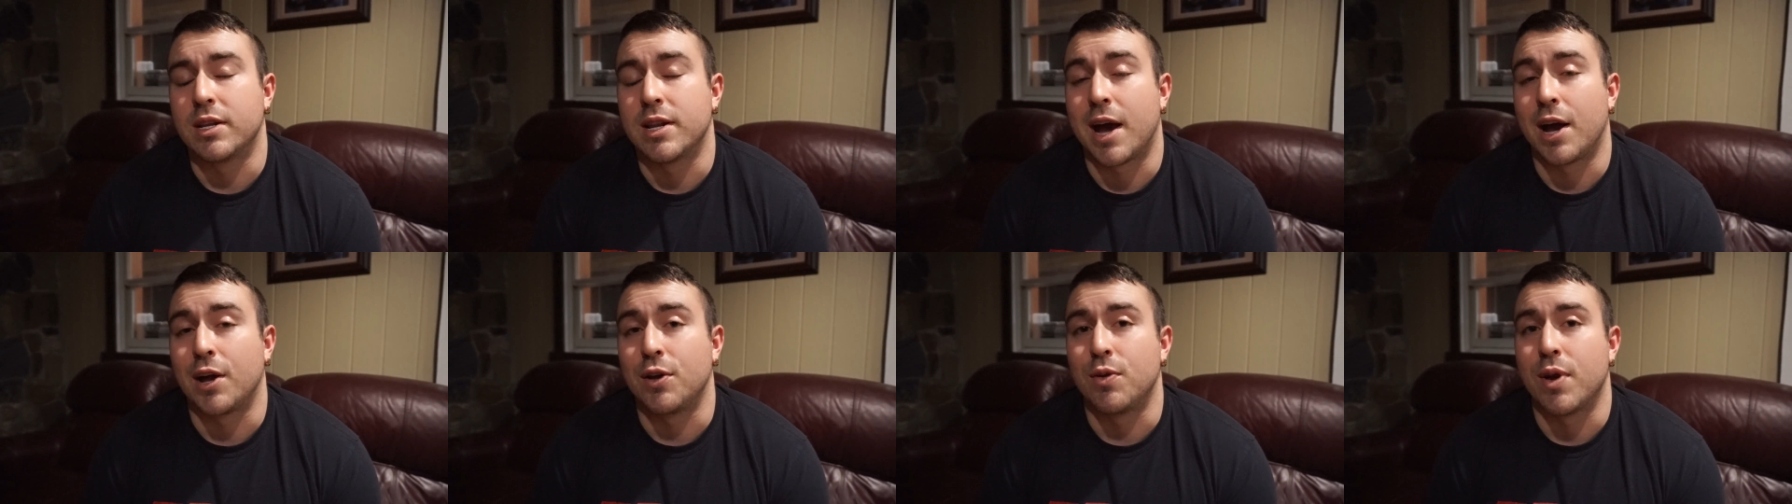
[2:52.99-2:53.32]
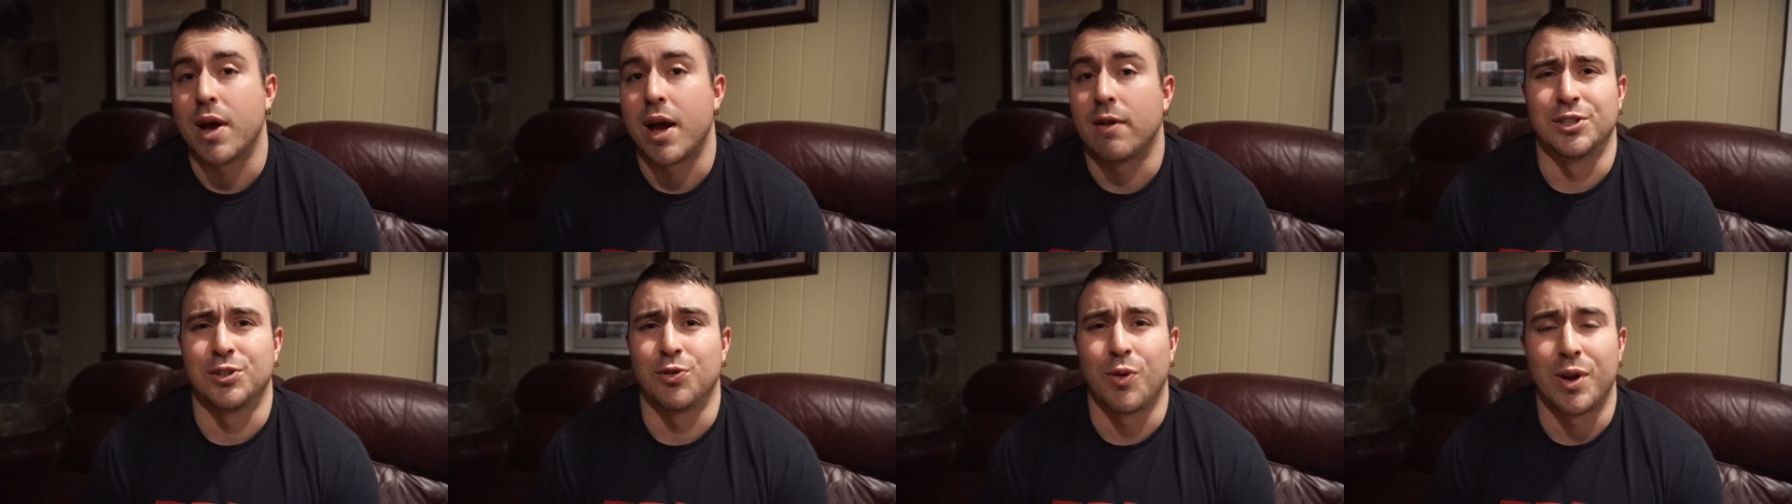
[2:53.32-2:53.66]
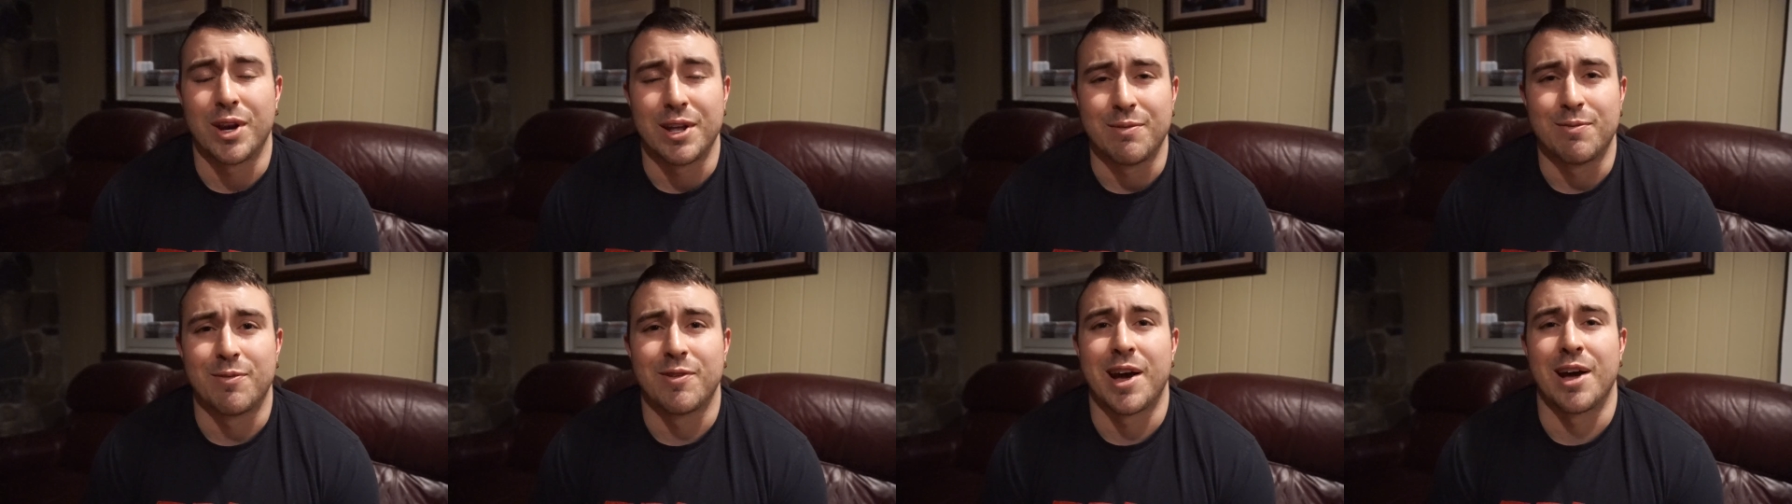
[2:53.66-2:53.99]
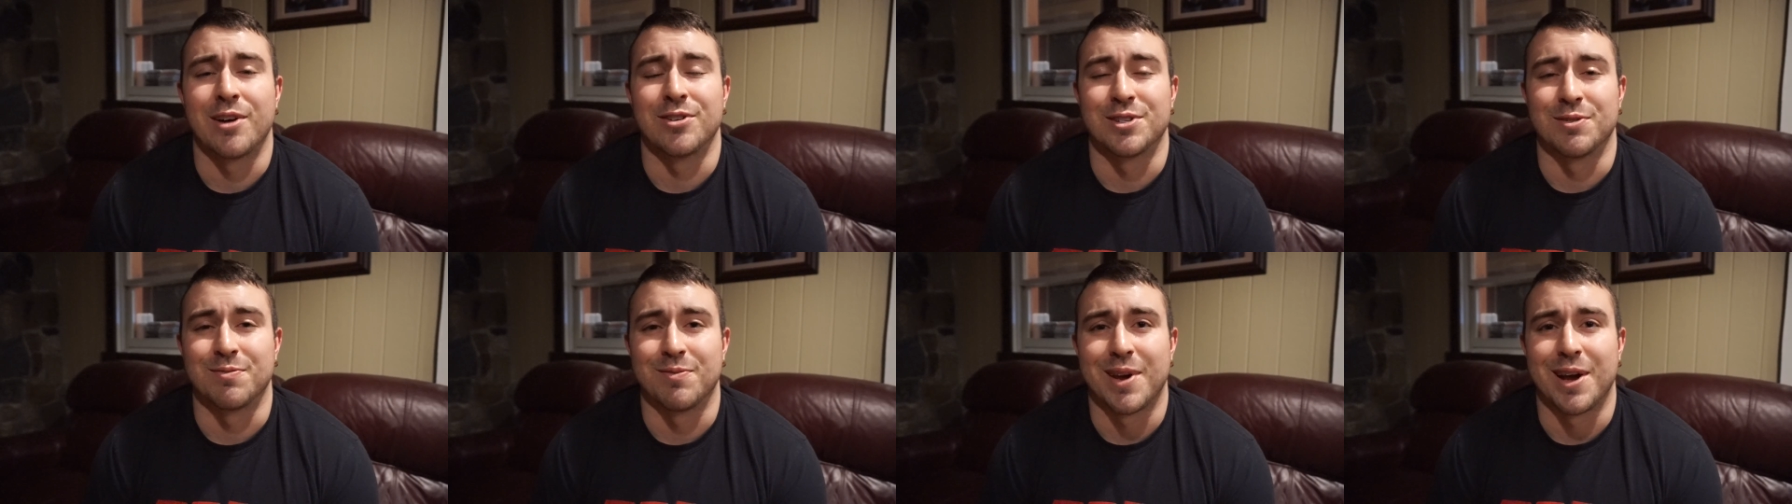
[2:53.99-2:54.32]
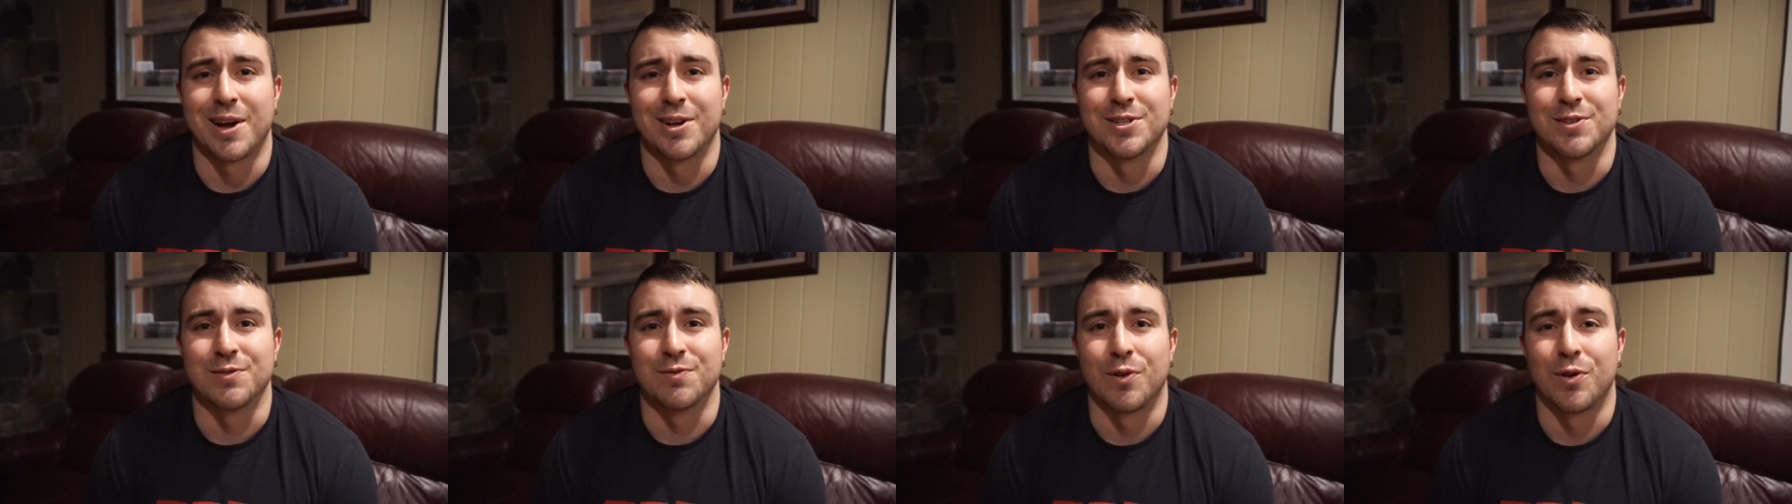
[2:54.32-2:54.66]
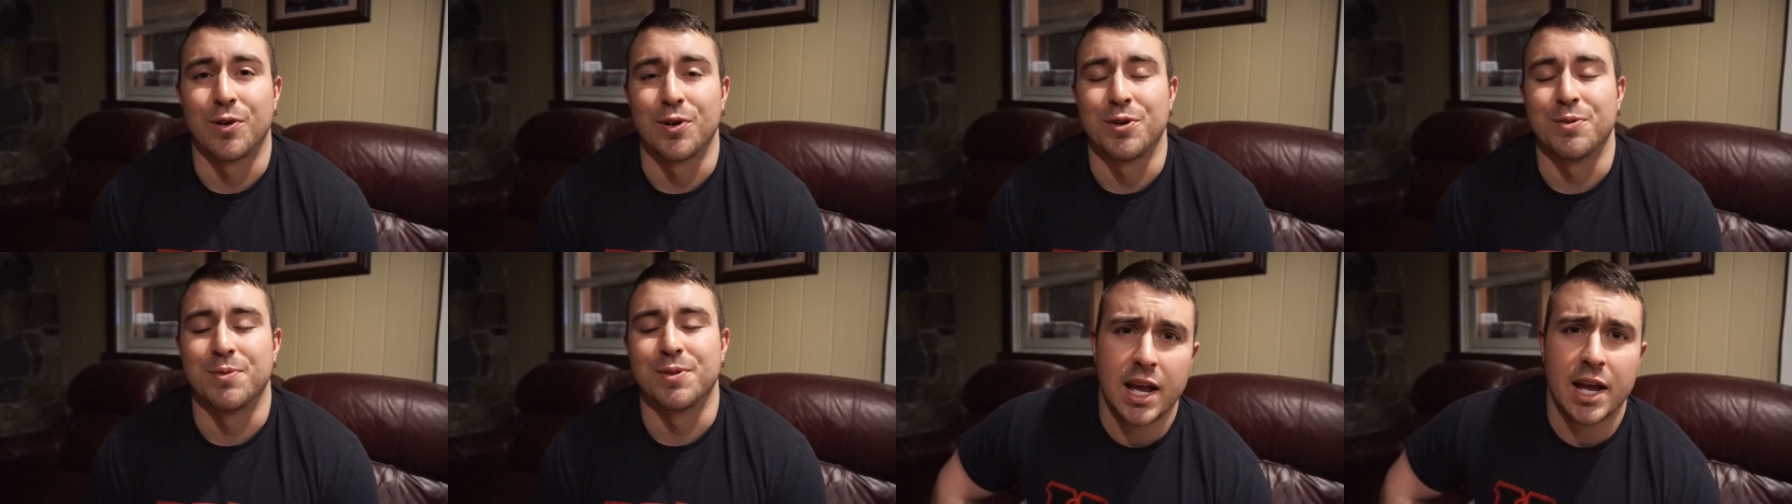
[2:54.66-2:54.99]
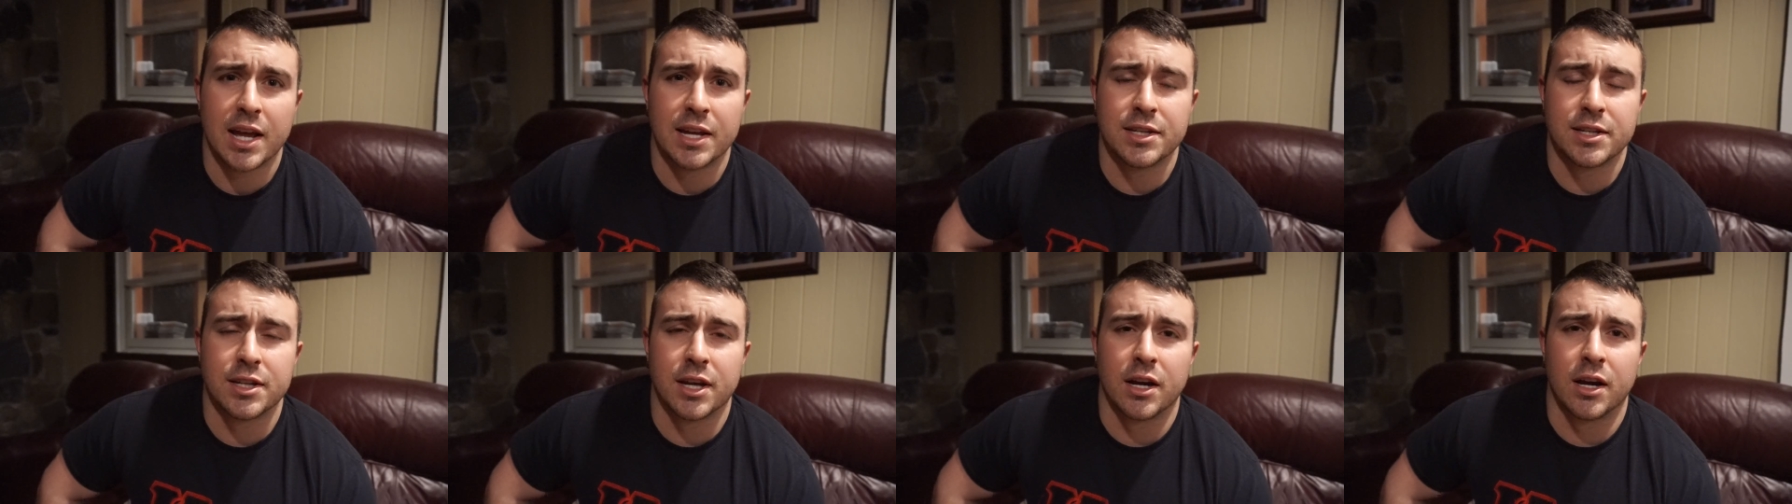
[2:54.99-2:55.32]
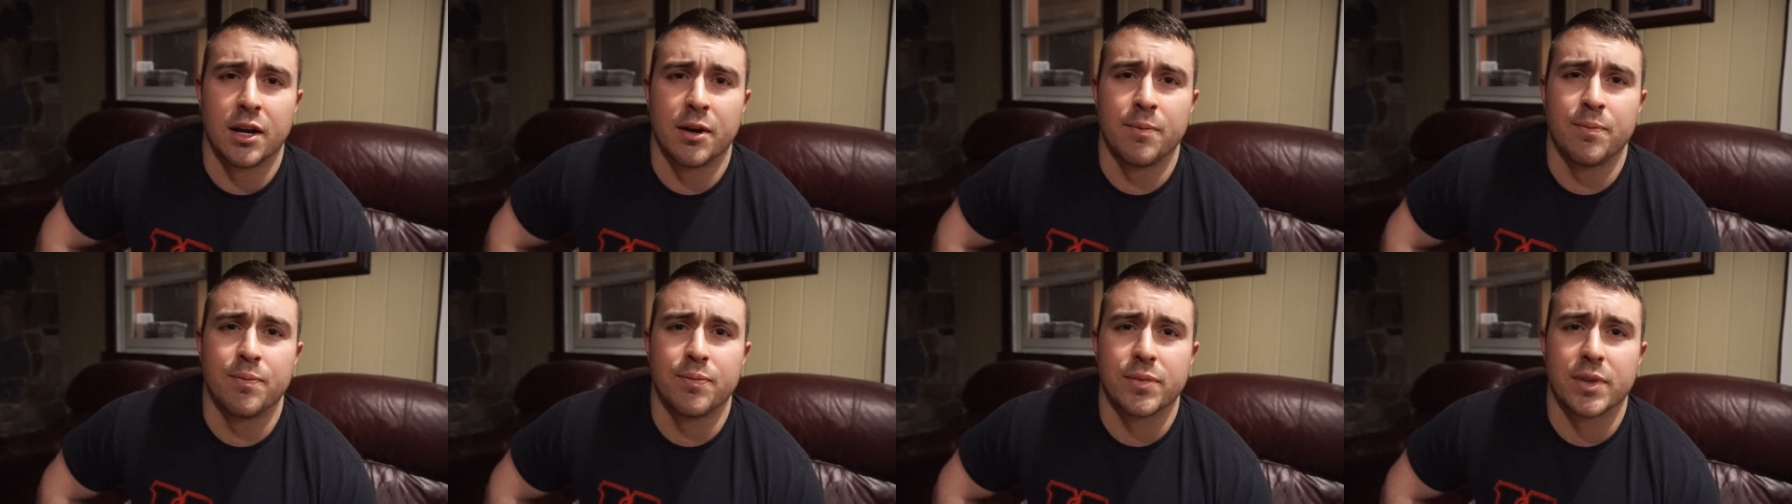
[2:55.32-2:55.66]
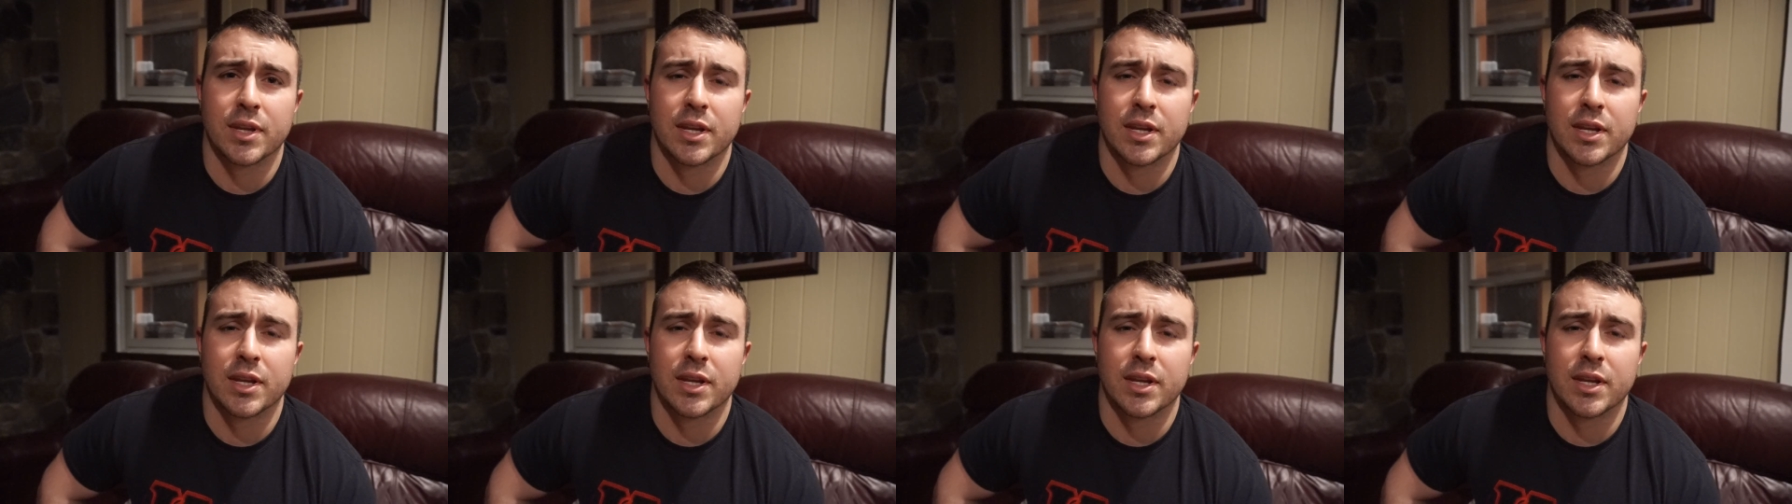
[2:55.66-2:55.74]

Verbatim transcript: now you have 20,000 pounds of volume. And uh,